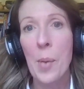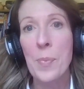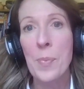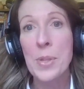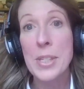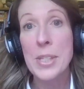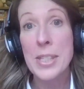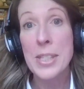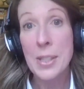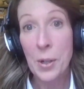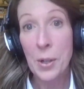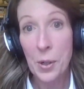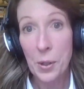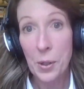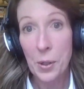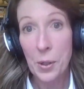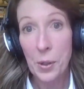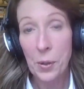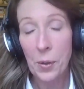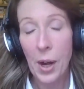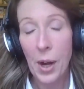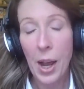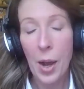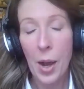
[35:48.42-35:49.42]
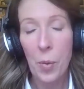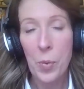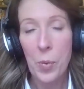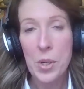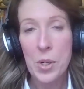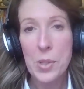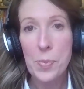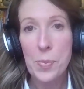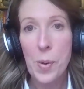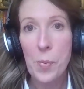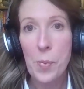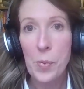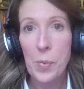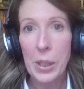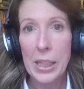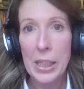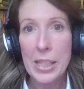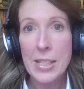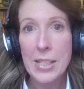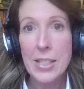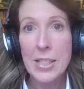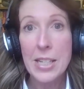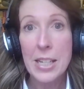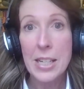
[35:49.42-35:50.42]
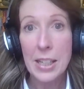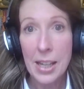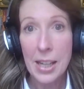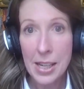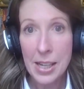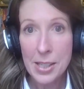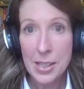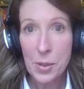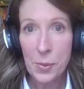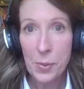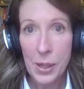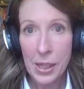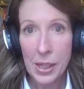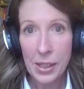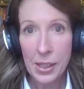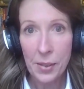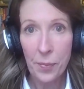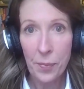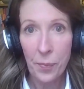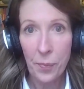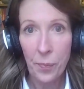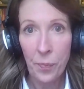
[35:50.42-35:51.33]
So what has been released last week